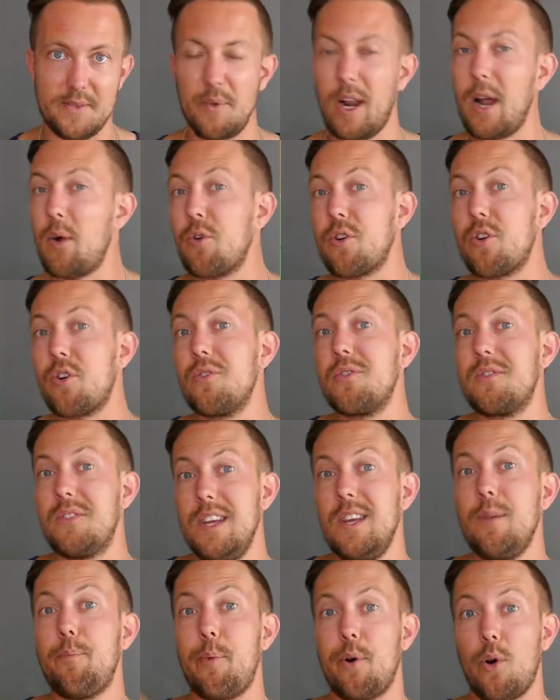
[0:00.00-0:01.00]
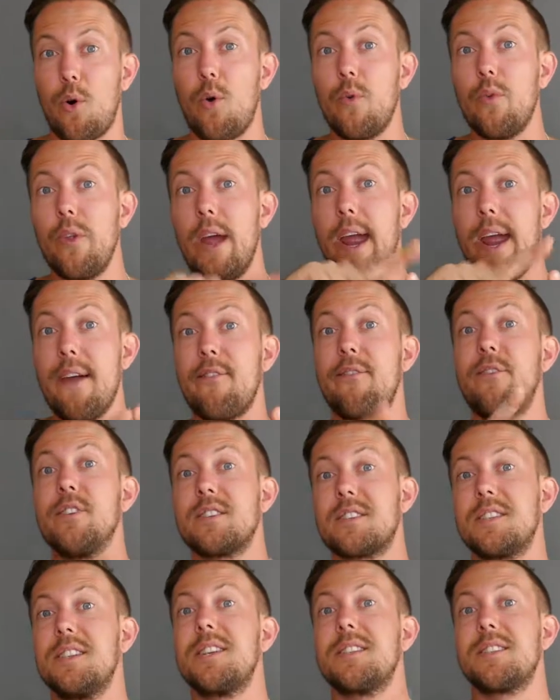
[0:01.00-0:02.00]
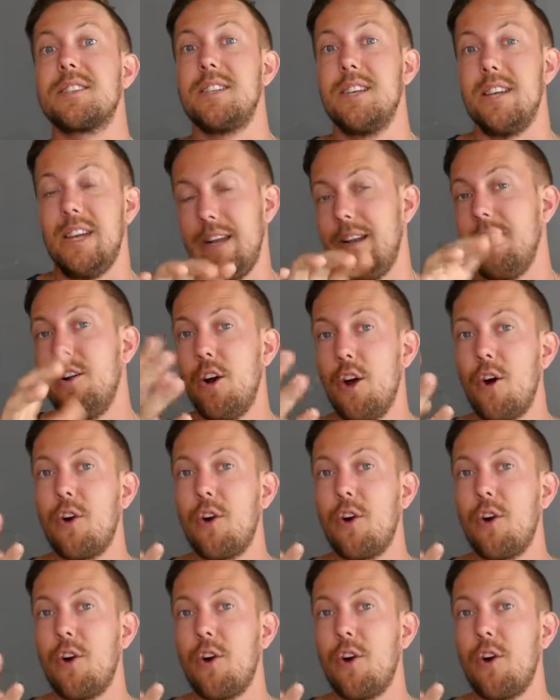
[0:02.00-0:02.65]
but I would go deeper on every 16